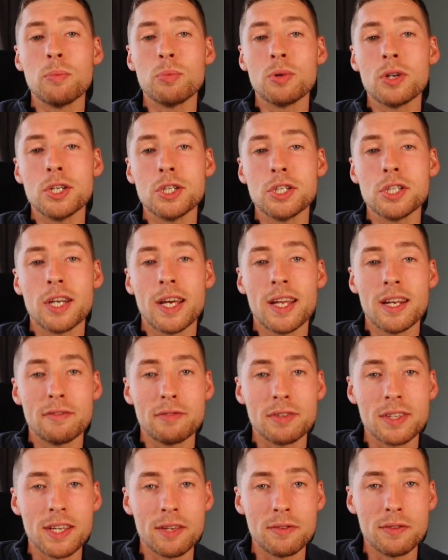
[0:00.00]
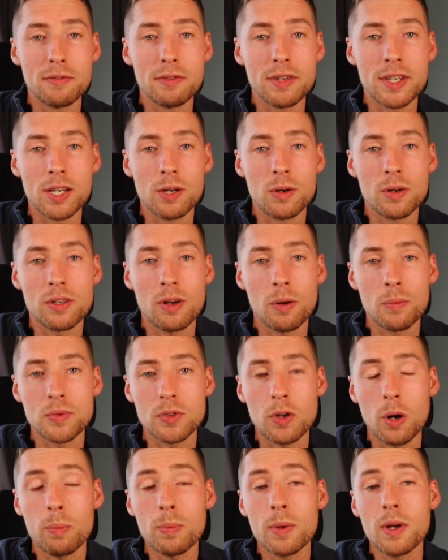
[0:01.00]
appreciate if you give the video a
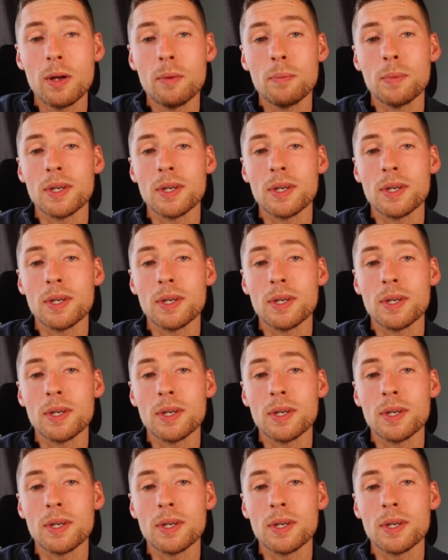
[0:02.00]
thumbs up,